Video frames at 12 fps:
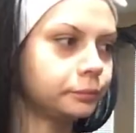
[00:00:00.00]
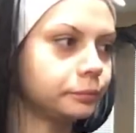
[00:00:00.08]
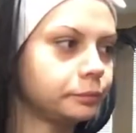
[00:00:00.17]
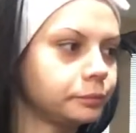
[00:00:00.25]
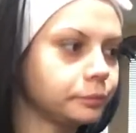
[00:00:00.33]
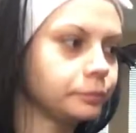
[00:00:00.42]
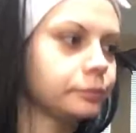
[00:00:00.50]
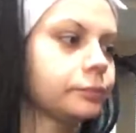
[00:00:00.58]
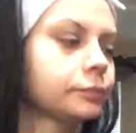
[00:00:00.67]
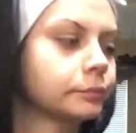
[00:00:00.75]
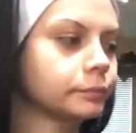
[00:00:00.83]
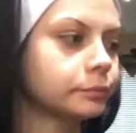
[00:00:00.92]

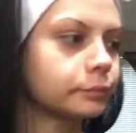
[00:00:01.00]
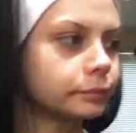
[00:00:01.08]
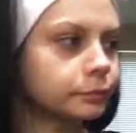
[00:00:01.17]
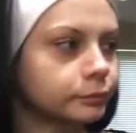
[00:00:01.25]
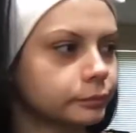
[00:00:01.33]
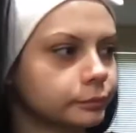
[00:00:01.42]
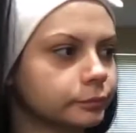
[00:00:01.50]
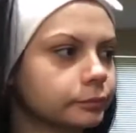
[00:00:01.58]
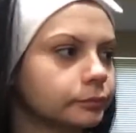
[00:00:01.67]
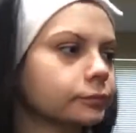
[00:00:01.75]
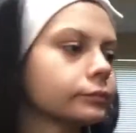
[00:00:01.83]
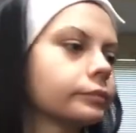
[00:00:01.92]

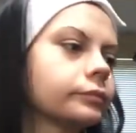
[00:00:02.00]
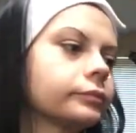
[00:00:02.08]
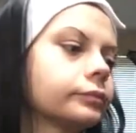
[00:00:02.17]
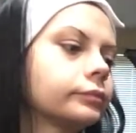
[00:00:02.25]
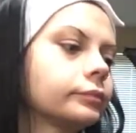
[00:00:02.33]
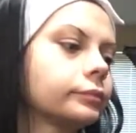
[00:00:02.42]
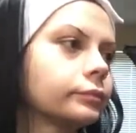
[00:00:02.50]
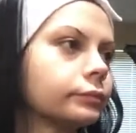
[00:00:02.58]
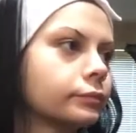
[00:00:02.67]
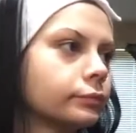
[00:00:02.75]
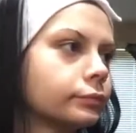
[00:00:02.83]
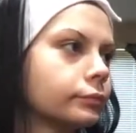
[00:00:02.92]

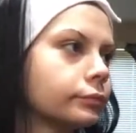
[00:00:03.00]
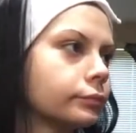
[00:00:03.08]
(silent)